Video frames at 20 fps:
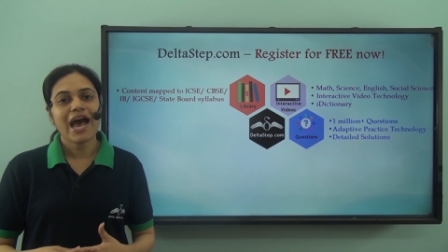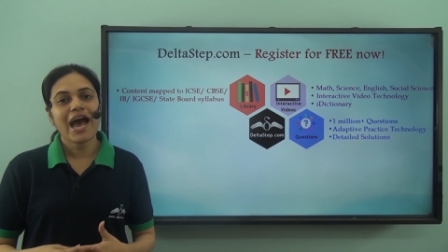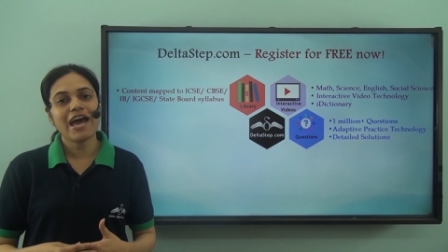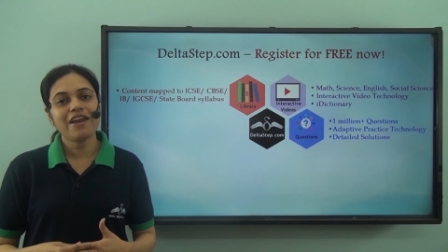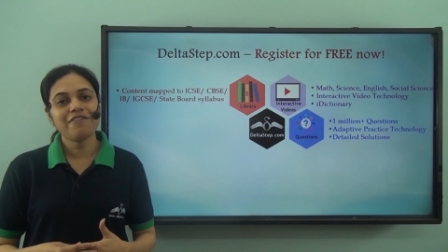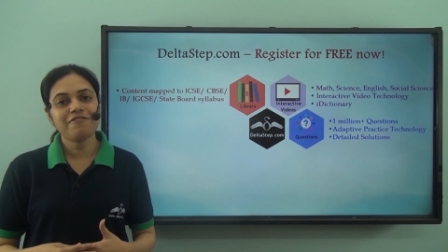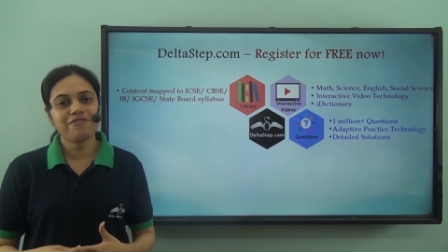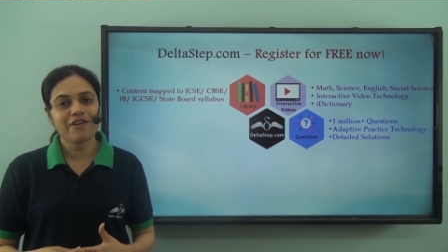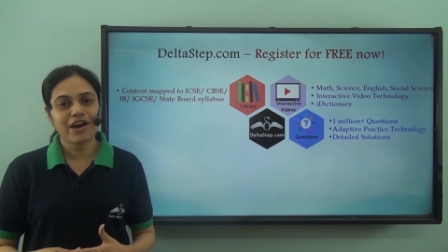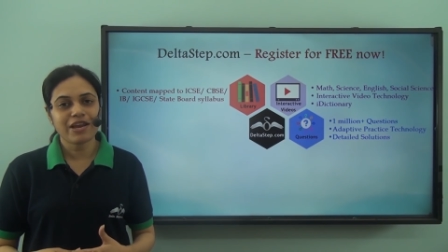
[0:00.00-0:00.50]

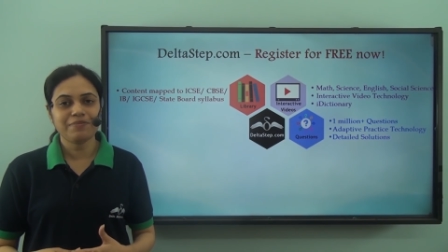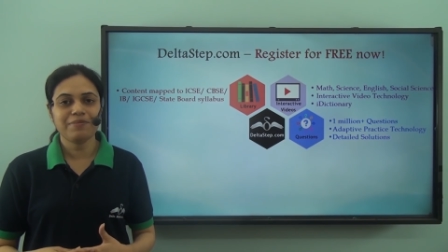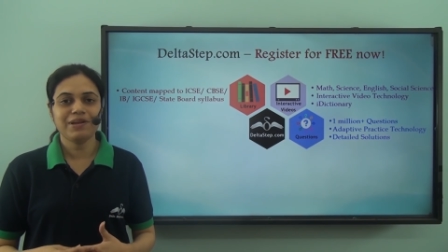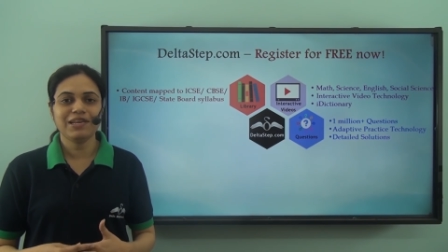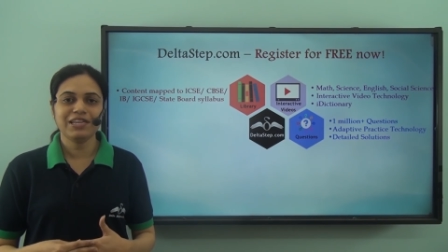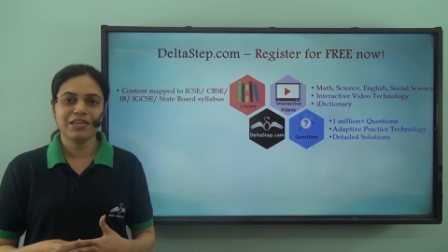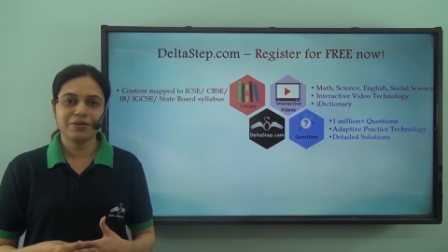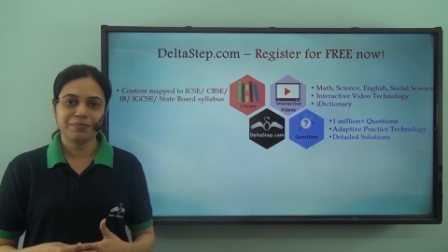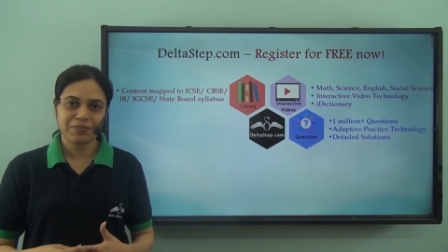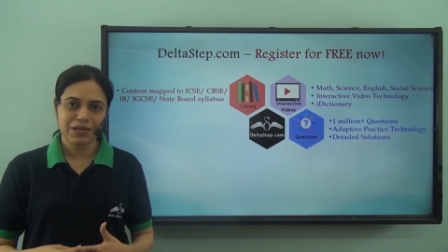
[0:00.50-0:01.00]
and 1
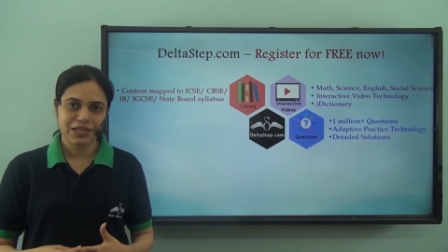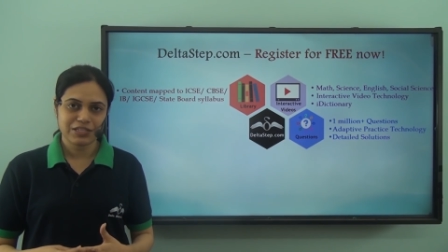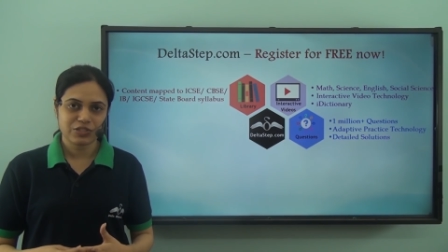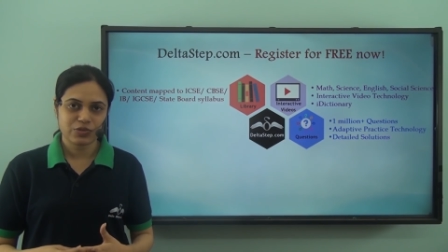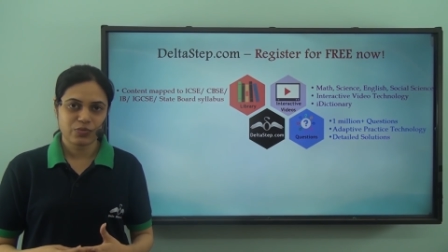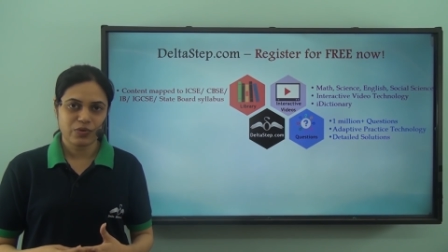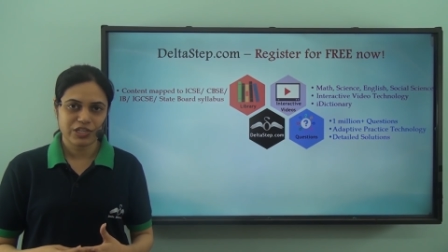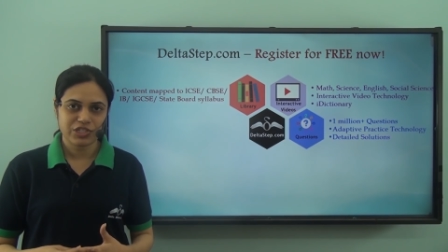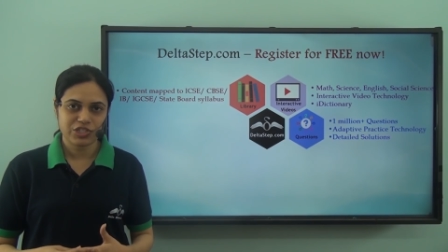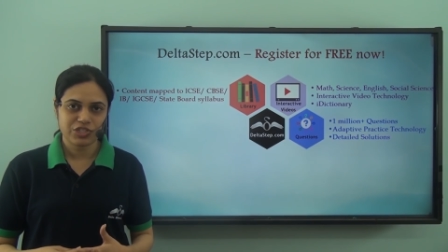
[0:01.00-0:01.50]
million plus
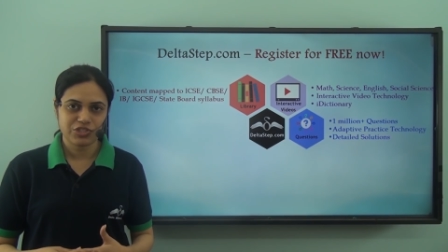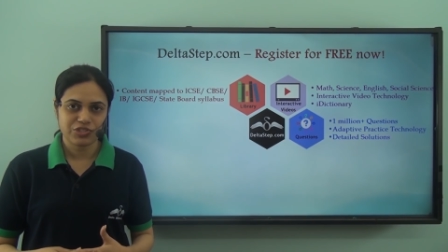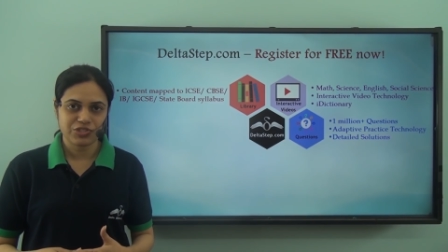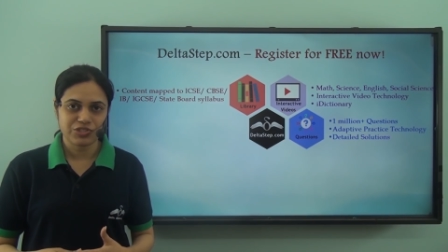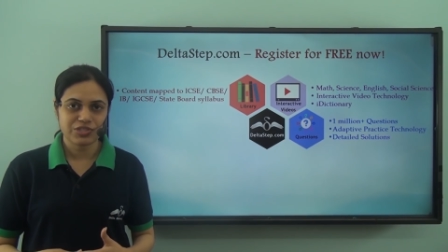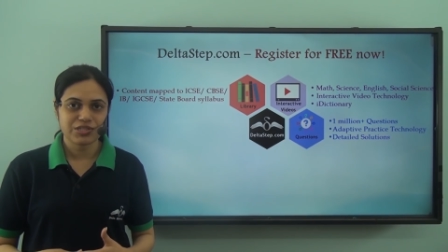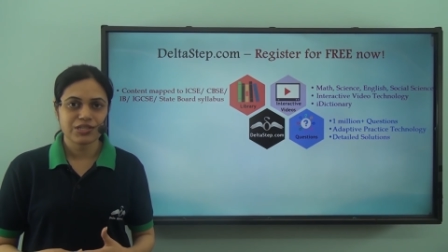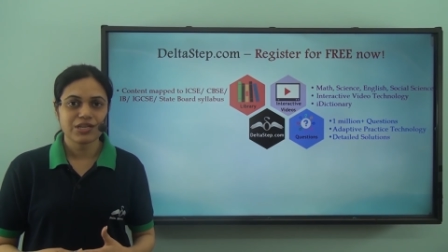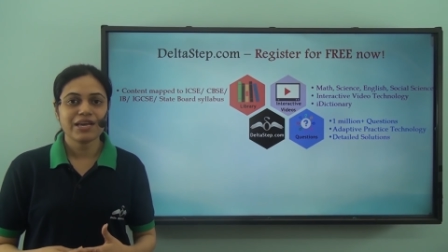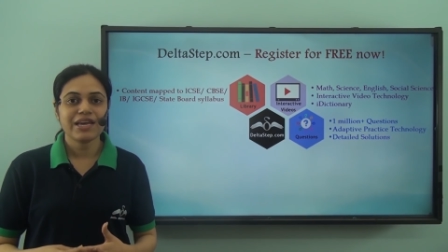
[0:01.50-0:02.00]

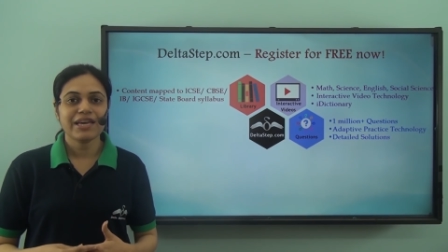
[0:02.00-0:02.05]
questions.